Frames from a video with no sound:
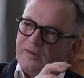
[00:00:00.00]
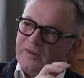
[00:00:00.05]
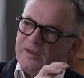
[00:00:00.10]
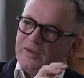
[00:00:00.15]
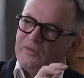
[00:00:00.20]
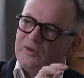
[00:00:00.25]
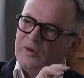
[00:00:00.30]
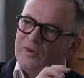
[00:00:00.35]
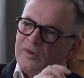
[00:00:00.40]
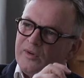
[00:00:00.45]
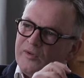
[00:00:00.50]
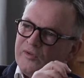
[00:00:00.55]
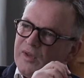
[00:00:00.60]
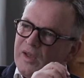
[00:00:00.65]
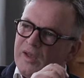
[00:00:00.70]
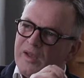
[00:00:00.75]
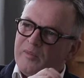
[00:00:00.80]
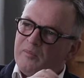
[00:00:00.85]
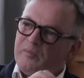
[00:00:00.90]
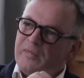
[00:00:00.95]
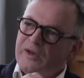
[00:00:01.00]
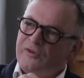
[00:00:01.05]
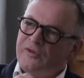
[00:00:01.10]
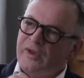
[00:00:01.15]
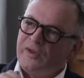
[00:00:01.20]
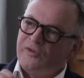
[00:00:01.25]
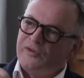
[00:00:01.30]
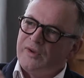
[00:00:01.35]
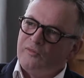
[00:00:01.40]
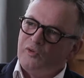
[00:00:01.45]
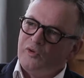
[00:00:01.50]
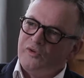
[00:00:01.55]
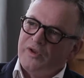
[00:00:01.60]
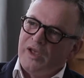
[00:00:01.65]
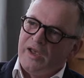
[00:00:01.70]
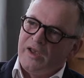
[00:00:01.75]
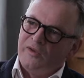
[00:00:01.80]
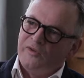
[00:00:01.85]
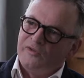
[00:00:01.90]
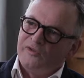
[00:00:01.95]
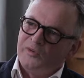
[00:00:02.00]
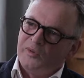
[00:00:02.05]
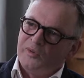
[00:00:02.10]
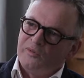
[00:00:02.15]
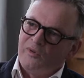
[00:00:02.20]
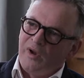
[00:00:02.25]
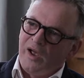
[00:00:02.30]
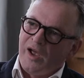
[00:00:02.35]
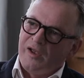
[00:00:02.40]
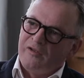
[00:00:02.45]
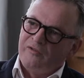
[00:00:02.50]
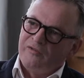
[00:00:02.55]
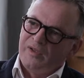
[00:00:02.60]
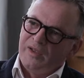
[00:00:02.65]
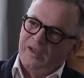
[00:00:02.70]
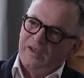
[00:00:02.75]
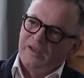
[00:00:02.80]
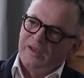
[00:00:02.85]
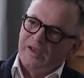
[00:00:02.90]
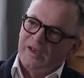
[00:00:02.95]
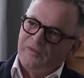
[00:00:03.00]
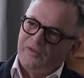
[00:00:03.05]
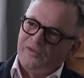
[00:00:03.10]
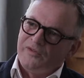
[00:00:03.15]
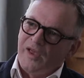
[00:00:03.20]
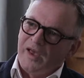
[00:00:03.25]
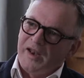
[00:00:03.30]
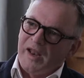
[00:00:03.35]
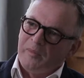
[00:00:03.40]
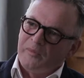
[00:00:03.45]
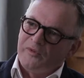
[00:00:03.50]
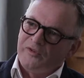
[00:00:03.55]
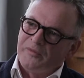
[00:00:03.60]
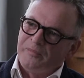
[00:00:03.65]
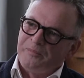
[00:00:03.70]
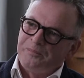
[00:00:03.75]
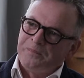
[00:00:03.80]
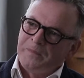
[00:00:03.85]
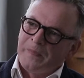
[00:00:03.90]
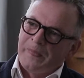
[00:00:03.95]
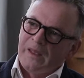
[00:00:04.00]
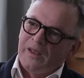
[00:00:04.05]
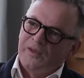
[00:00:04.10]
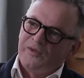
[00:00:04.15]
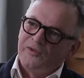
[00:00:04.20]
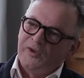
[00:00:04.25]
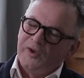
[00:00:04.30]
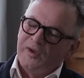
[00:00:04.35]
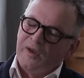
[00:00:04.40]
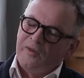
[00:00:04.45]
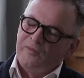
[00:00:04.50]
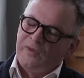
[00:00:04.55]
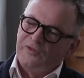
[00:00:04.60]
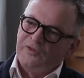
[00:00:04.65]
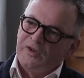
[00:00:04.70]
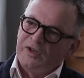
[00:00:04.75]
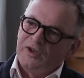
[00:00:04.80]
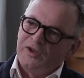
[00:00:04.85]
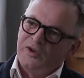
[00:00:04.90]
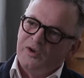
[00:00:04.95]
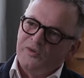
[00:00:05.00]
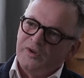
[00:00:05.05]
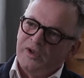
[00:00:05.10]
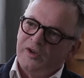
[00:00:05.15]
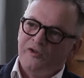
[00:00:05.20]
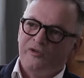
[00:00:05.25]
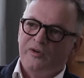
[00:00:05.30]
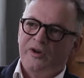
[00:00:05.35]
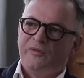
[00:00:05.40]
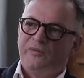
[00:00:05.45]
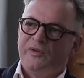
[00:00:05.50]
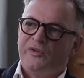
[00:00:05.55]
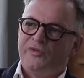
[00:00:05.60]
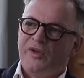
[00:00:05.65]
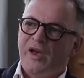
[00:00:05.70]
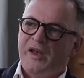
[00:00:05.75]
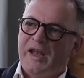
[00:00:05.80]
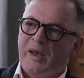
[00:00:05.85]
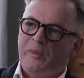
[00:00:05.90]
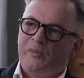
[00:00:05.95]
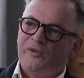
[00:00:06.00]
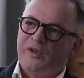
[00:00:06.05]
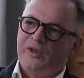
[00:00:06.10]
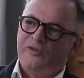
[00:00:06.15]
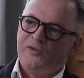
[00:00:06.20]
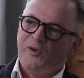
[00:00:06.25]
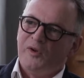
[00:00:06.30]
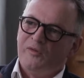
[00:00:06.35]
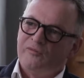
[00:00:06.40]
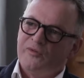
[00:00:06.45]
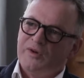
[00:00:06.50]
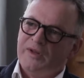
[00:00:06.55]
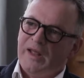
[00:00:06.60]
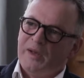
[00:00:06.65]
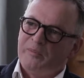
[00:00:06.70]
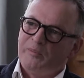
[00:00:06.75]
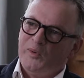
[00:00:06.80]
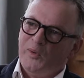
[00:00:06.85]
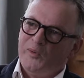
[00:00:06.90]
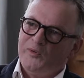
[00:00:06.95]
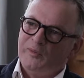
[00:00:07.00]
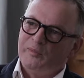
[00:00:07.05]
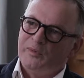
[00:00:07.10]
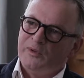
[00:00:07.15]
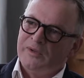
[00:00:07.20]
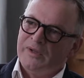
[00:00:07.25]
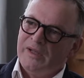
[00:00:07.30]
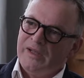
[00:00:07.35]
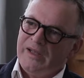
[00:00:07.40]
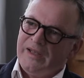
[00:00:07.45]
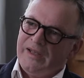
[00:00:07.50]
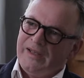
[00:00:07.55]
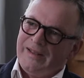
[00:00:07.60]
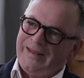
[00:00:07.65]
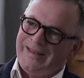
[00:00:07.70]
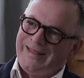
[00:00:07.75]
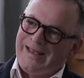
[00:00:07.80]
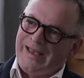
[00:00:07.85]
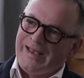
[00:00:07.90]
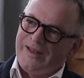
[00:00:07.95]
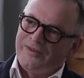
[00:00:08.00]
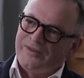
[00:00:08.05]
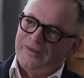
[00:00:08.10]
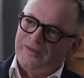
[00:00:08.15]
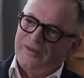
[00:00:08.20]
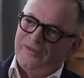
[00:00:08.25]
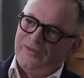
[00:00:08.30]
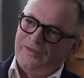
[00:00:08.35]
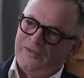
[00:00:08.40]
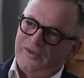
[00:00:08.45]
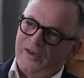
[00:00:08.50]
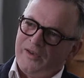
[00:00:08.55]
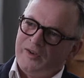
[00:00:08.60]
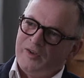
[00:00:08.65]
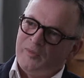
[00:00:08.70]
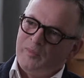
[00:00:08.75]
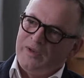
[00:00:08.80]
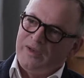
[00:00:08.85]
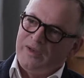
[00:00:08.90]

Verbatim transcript: near the nucleus may take several days to arrive at the synapse. So if there's an acute injury to the synapse, it's not really that plausible that this is going to